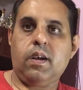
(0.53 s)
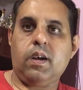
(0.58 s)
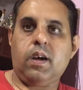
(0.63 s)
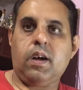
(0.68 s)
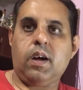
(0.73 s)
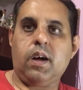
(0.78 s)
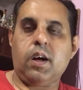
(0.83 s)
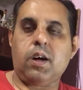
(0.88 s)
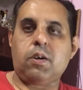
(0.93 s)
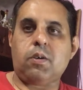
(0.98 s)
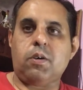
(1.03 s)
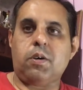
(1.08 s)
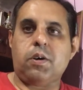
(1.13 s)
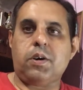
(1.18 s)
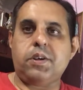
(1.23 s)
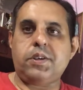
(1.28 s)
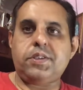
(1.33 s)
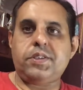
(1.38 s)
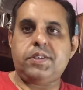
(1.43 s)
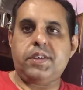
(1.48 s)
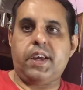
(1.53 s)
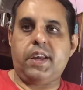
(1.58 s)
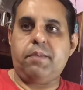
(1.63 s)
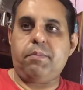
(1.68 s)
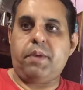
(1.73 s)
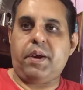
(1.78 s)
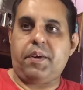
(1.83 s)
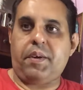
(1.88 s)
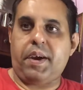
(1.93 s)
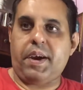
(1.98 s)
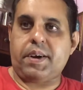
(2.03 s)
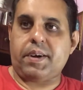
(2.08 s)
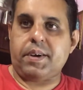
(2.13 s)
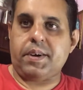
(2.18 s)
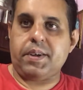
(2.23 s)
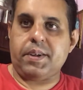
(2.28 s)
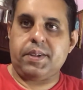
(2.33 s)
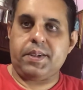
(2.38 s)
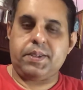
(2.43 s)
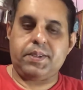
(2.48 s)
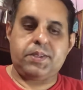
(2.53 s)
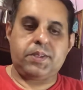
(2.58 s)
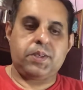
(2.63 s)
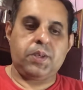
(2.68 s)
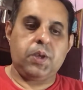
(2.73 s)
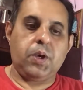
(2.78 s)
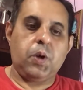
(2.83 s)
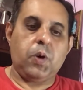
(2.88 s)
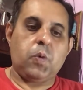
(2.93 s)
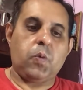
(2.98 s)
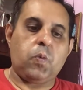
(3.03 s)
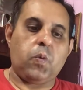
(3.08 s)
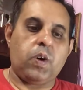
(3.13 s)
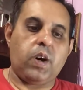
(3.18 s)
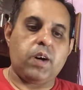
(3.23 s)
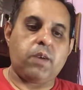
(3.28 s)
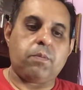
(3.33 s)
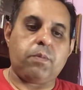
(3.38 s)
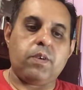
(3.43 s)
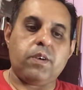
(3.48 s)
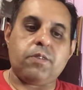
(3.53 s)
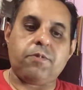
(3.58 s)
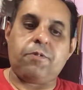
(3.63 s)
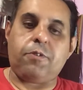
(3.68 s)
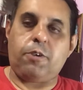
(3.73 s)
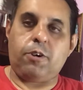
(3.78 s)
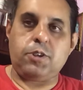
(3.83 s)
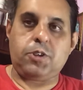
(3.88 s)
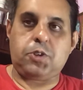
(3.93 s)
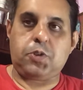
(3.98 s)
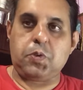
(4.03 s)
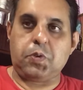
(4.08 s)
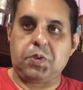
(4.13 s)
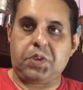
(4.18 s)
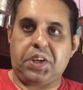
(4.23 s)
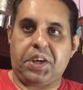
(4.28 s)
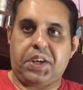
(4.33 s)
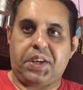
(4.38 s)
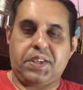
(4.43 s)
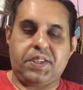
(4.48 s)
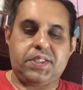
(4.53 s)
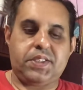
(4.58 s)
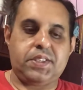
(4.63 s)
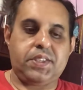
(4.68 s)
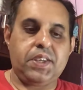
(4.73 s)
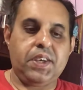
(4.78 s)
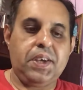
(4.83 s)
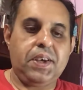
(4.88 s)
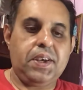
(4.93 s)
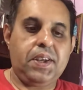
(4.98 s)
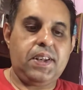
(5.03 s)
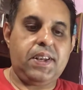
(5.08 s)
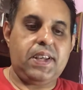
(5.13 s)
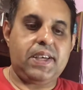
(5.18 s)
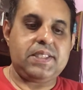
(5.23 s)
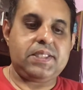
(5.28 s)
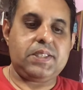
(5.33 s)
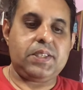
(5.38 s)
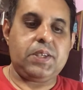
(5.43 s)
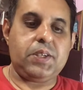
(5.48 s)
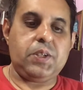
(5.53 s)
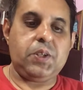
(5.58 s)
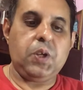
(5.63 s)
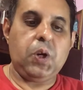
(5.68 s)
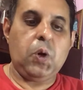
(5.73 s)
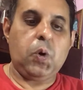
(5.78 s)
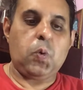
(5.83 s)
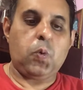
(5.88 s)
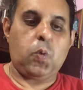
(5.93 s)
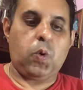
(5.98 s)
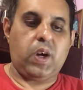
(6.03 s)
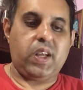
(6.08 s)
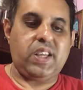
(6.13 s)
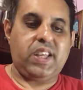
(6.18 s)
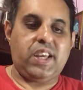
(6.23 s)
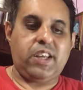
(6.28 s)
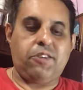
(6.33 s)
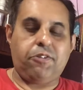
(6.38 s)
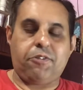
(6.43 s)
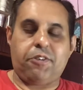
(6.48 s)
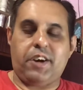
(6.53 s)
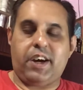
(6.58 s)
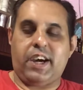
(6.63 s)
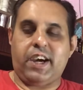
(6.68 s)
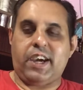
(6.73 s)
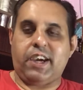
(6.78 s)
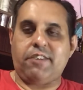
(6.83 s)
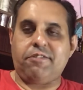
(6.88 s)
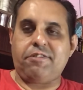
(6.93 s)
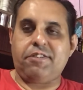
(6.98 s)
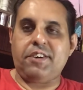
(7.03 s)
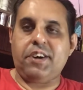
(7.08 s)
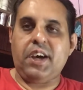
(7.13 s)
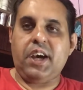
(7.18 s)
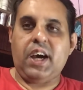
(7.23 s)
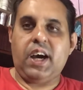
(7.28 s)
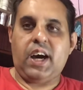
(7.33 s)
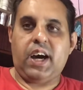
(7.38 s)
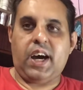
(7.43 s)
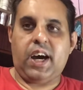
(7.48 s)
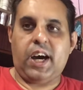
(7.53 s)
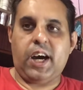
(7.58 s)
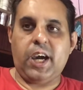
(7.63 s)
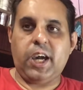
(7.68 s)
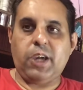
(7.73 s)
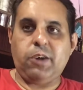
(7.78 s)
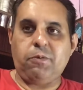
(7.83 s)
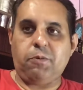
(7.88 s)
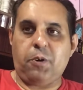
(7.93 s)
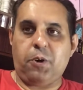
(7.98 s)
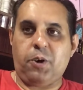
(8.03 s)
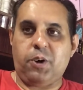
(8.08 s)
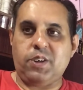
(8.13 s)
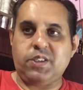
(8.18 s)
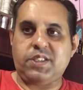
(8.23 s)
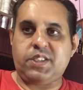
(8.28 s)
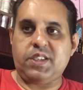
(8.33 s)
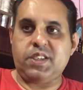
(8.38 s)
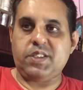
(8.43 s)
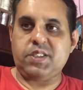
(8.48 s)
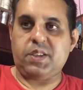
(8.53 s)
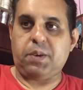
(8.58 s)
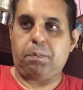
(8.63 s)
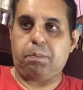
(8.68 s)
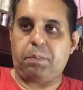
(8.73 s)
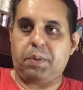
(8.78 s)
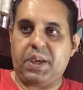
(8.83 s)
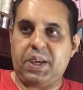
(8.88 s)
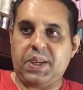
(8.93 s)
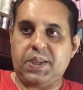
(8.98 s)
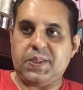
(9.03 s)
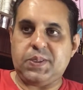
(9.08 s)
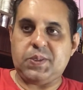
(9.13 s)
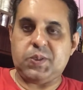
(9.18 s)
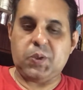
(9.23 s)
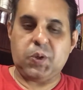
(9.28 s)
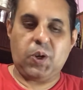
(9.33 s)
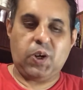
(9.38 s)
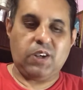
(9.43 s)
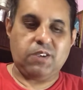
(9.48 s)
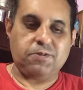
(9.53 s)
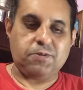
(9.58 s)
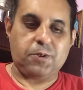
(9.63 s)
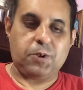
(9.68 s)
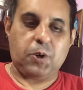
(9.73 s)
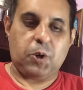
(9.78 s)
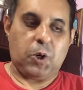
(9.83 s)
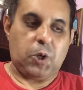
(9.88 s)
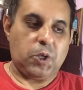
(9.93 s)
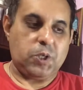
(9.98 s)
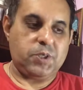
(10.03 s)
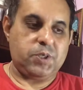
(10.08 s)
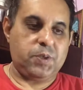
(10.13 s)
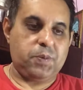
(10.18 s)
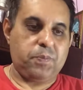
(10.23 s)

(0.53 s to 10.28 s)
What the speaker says: A Course in Miracles, Workbook for Students, Lesson 185, I Want the Peace of God.